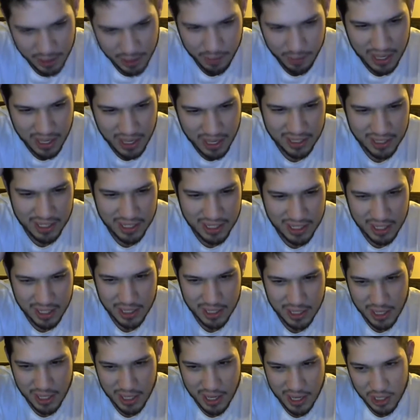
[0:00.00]
being
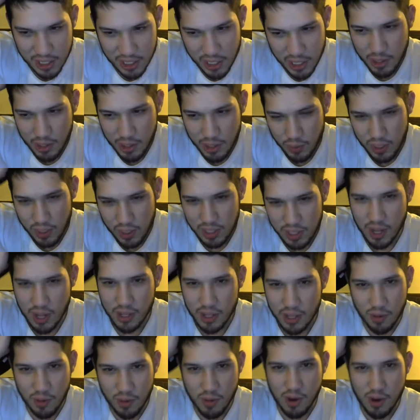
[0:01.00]
Leticia, and she always wins all the
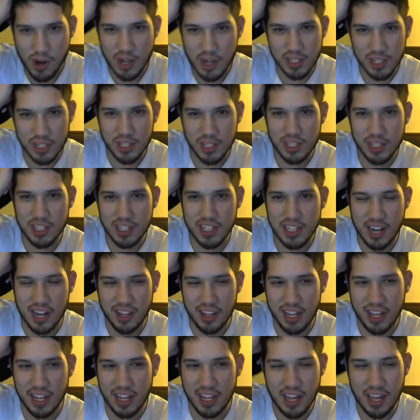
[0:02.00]
awards, and she's kind of
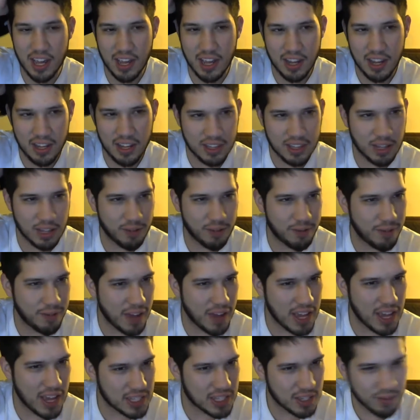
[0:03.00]
like the
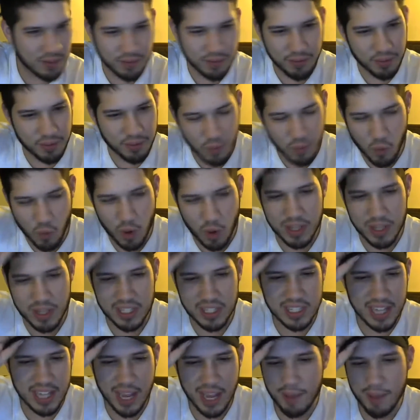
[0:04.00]
face of
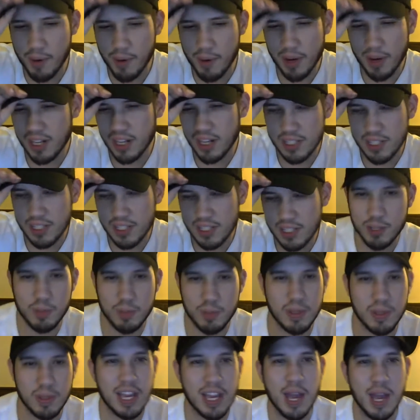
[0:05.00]
women's skateboarding, so to
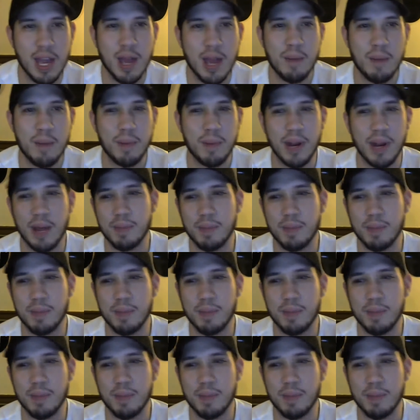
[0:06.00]
speak. But